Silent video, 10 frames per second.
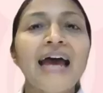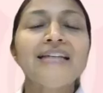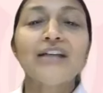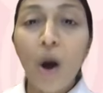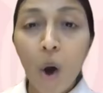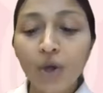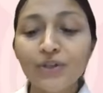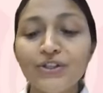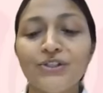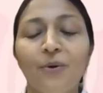And
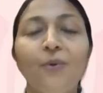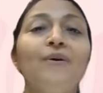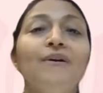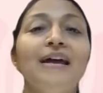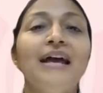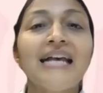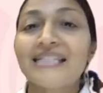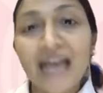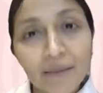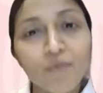also,
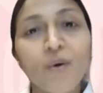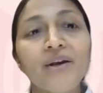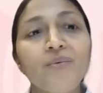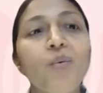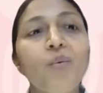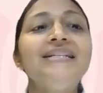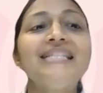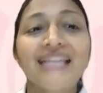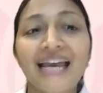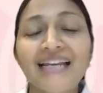as someone
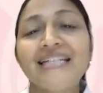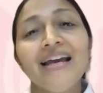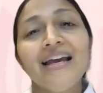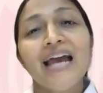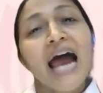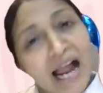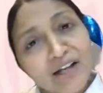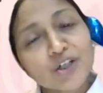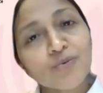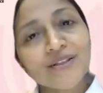once said,
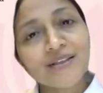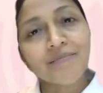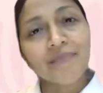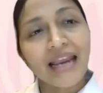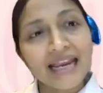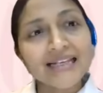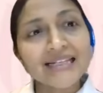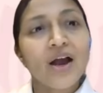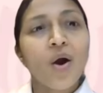altruism is